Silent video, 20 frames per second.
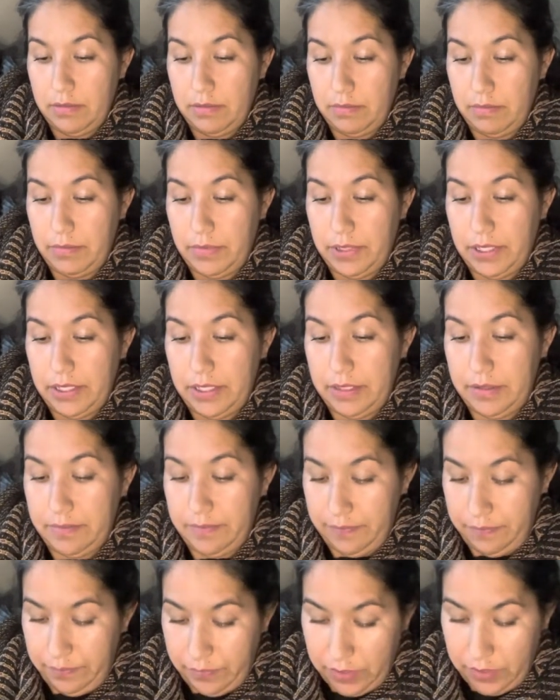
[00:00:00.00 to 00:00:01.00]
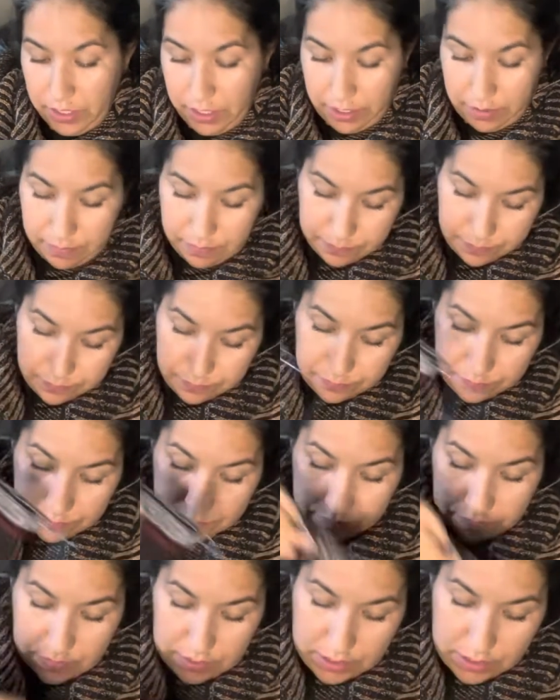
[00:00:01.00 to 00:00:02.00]
But yeah,
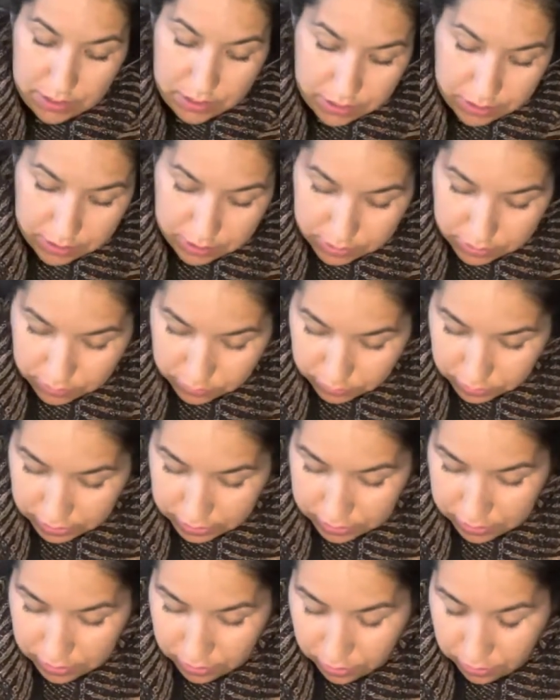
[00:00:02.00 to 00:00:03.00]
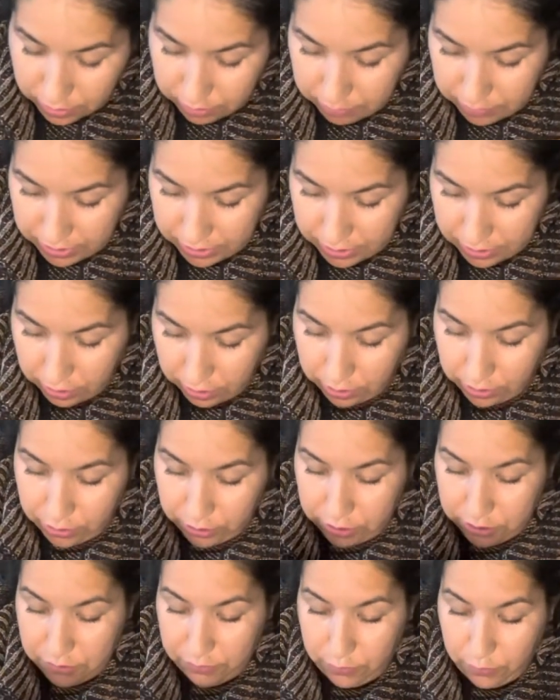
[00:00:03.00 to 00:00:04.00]
so these are my
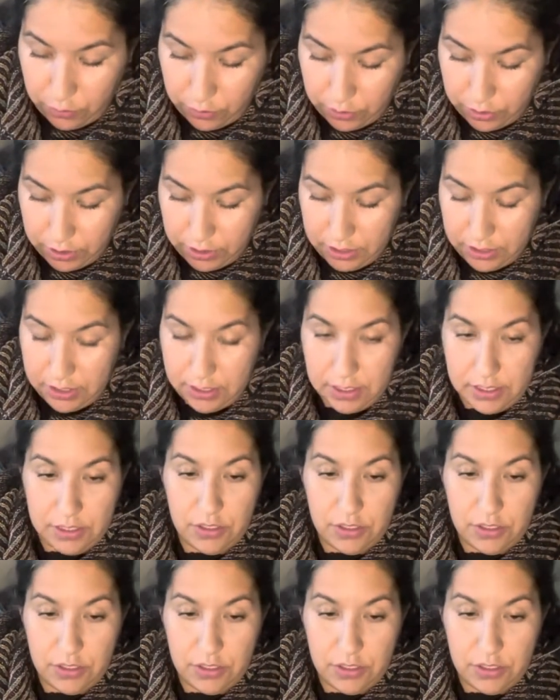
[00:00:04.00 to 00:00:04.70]
colors for these.